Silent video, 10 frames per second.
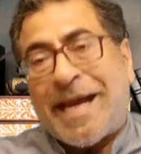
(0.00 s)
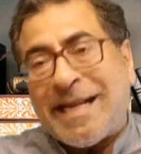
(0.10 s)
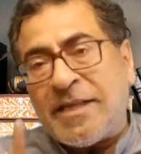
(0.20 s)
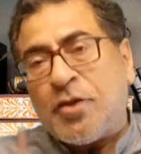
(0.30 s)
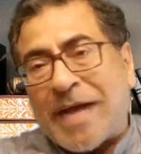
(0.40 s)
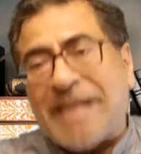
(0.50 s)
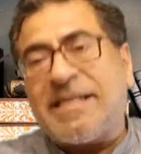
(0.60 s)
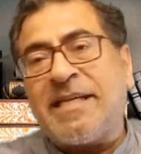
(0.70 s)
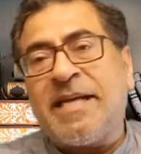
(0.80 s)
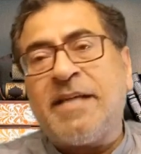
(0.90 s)
In the
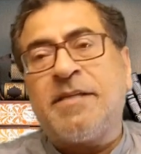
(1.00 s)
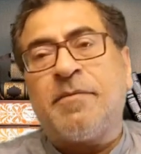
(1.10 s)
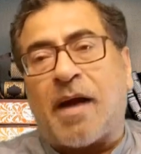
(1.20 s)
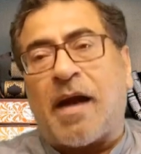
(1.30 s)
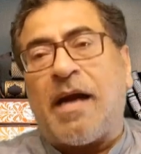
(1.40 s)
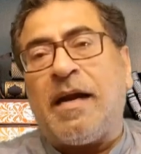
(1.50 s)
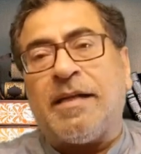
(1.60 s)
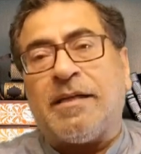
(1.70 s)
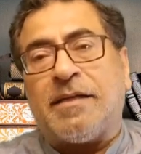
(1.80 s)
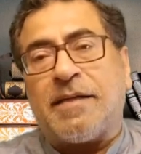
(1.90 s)
United Kingdom,
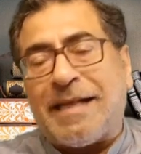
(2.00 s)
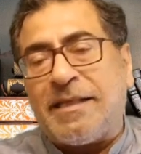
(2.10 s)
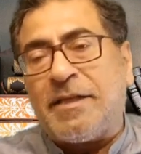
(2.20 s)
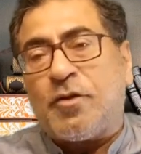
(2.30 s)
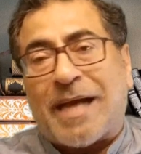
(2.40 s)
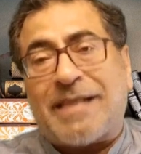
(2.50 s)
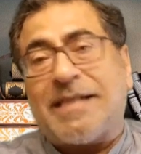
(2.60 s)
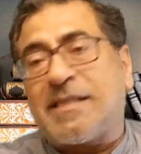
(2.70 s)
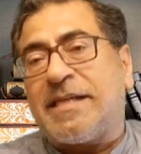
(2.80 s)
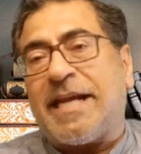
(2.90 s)
Ireland, and the
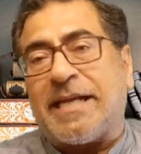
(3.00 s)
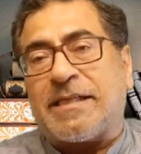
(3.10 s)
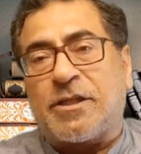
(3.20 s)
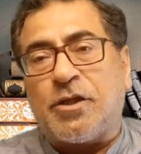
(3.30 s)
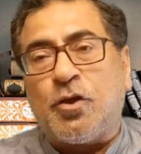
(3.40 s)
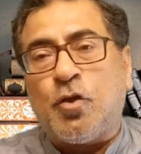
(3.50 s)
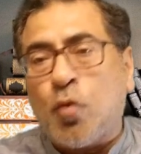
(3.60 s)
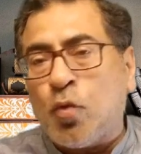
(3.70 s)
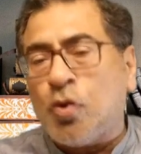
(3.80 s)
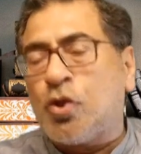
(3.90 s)
United States,
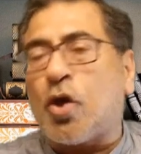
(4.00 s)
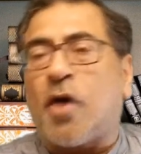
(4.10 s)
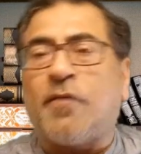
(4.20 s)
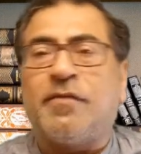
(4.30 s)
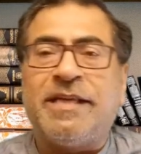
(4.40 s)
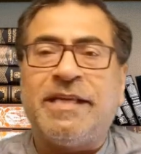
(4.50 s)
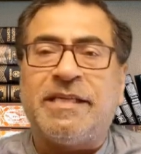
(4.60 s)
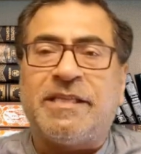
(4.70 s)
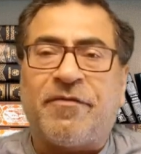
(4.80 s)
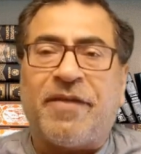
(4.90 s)
use of the
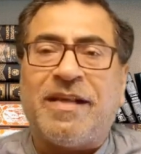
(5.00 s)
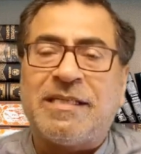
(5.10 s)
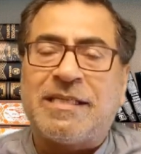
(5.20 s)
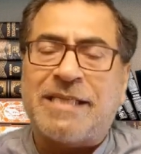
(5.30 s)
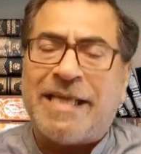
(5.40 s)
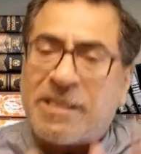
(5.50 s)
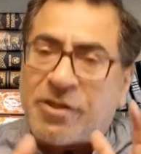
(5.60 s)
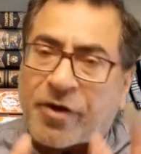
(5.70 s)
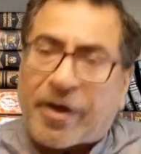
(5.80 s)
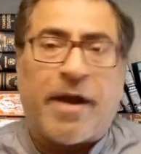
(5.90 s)
defense
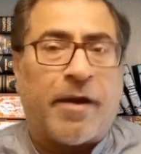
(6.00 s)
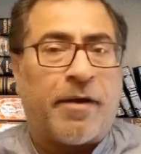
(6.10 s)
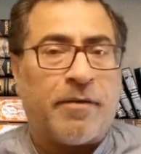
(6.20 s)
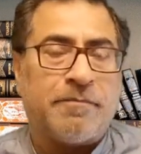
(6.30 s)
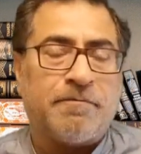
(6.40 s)
is rare.